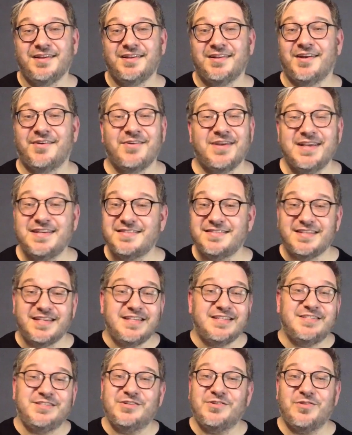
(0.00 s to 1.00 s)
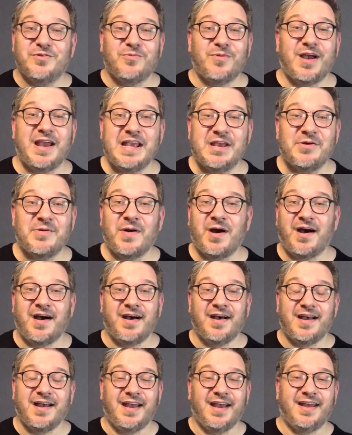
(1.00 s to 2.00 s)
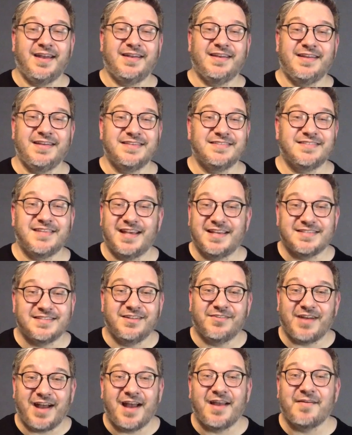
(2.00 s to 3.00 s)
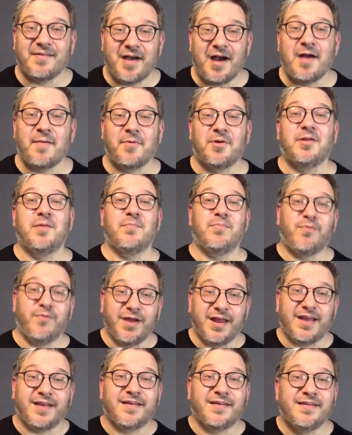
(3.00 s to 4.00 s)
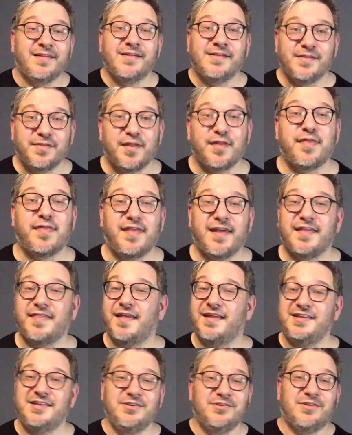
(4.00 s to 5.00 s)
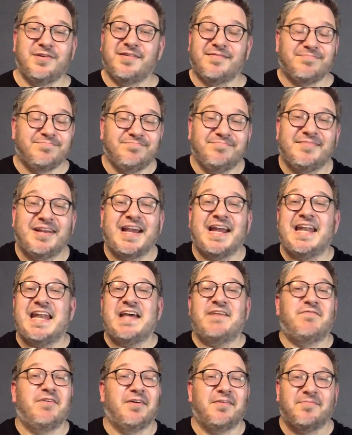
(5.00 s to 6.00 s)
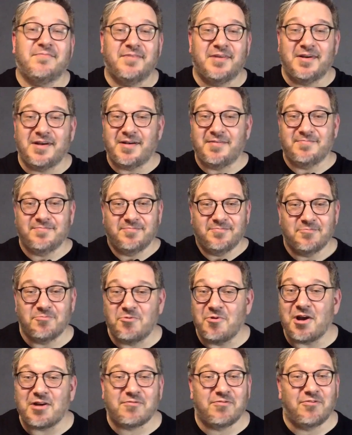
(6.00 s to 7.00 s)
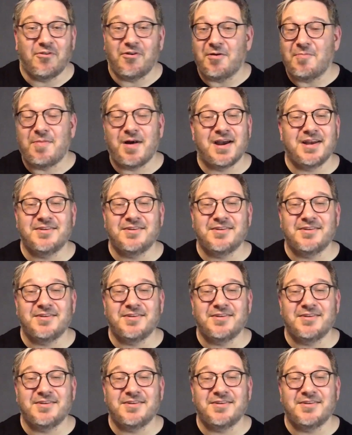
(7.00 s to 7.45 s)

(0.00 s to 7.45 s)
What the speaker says: No, he sees you the way you are and he says, "Look, I'm going to bring the thing that you can never work for by